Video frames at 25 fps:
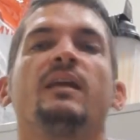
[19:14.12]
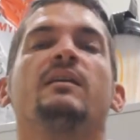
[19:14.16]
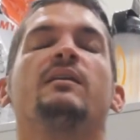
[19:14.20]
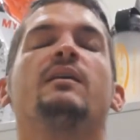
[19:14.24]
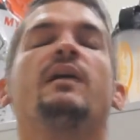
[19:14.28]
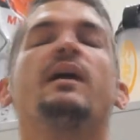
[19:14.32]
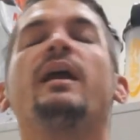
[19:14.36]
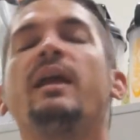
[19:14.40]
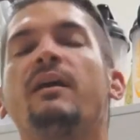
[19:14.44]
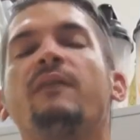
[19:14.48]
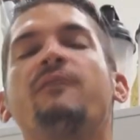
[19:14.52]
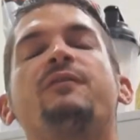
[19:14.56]

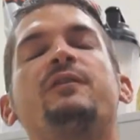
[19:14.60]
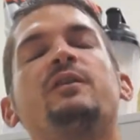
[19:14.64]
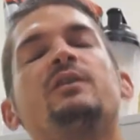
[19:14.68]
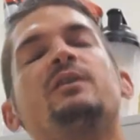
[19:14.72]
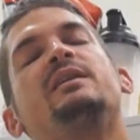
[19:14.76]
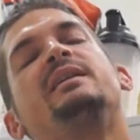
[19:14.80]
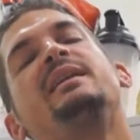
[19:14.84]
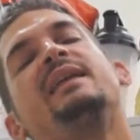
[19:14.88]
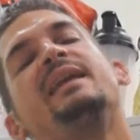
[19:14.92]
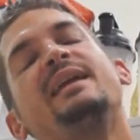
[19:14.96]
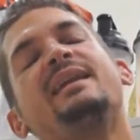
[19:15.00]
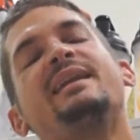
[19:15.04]
Now, if you
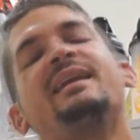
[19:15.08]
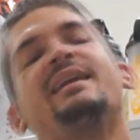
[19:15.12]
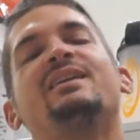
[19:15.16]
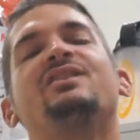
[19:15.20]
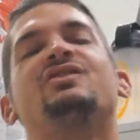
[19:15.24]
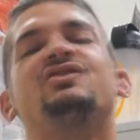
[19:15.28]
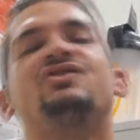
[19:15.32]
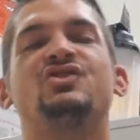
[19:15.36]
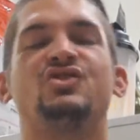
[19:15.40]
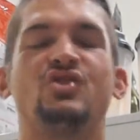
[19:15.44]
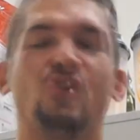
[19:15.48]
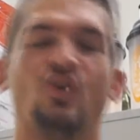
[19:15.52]
did
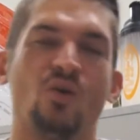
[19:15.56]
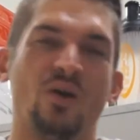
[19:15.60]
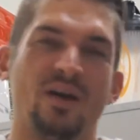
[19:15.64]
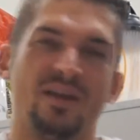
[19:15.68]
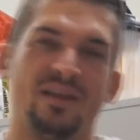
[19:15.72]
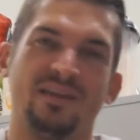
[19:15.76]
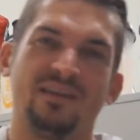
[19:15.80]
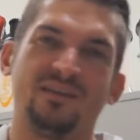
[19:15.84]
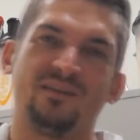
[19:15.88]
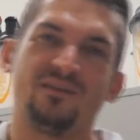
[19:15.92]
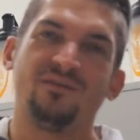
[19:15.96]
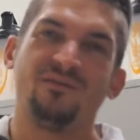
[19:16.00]
enjoy
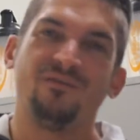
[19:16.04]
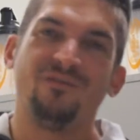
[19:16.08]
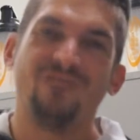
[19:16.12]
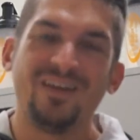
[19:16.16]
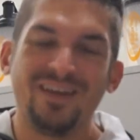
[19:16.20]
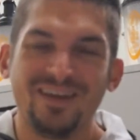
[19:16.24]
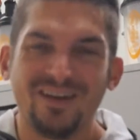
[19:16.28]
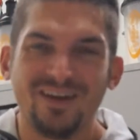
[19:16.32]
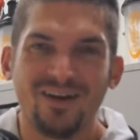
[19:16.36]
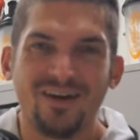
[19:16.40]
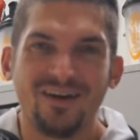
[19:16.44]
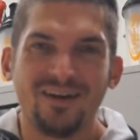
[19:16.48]
this
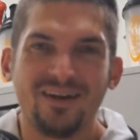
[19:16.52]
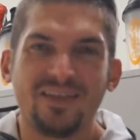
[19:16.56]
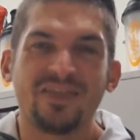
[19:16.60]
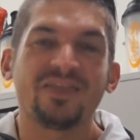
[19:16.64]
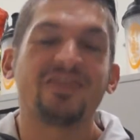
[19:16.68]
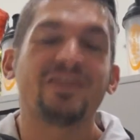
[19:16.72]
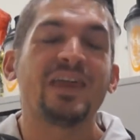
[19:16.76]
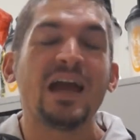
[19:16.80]
video,